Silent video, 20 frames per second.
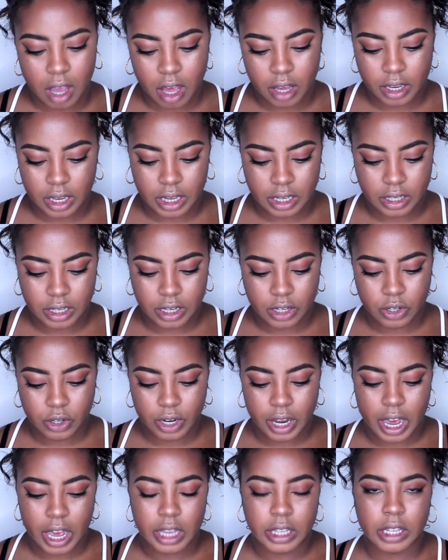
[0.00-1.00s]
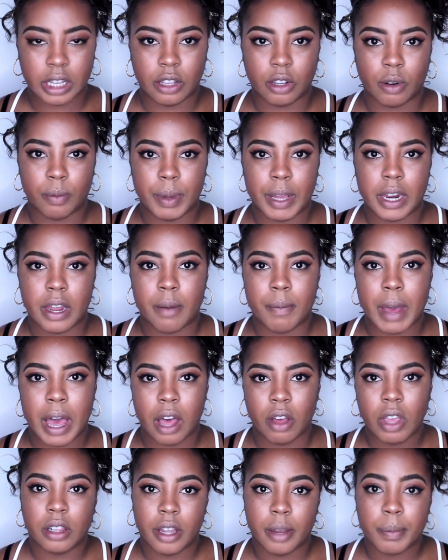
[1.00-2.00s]
talk and teach you guys a little bit
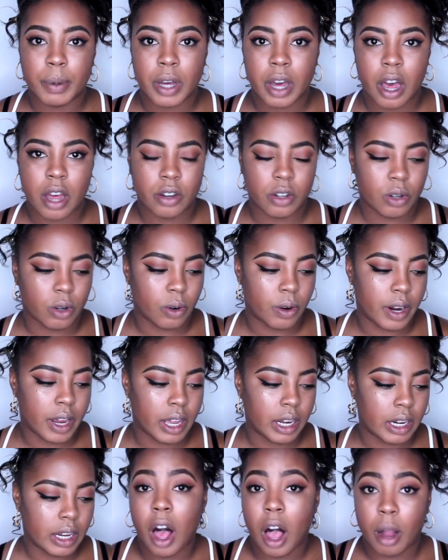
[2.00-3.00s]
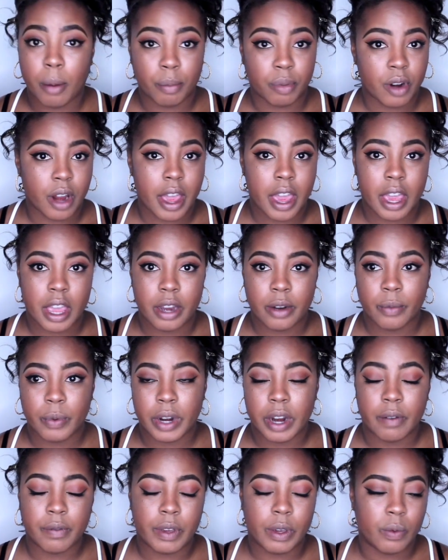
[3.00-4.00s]
about lip contouring, ombre,
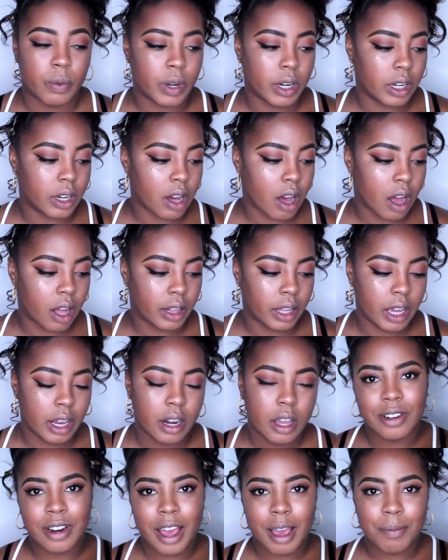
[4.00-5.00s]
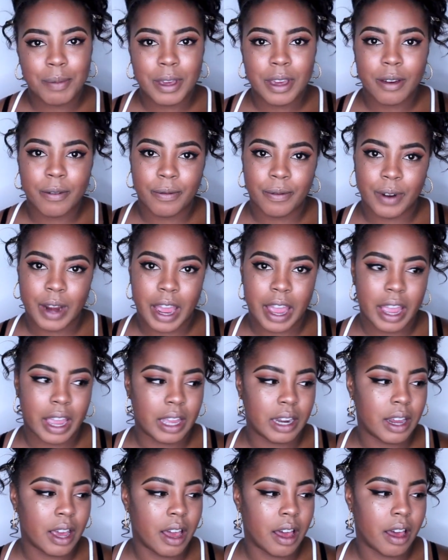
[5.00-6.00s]
whatever you want to call it. Do not be
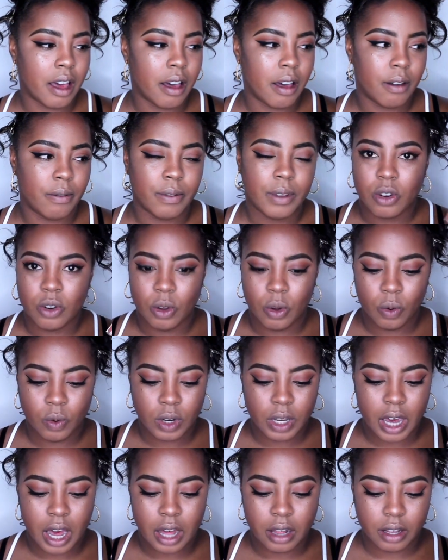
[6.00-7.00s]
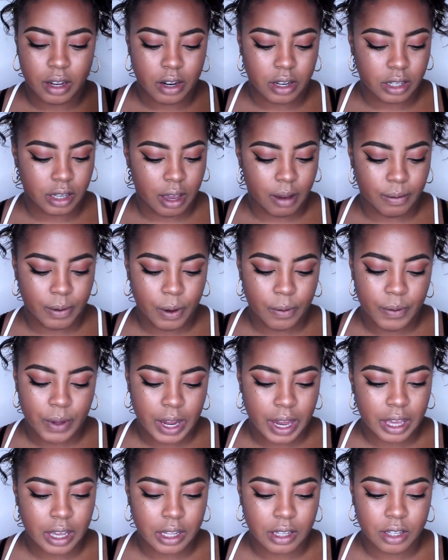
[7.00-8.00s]
afraid of nude colors. If you feel
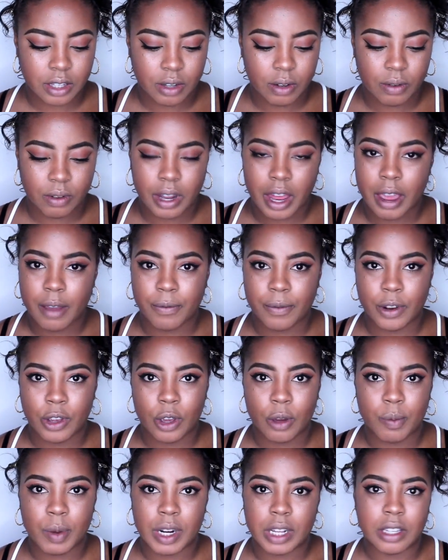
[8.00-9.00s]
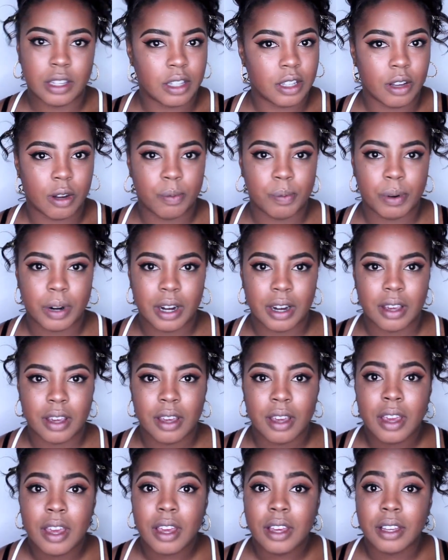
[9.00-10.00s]
like it's too light for you but it's still pretty,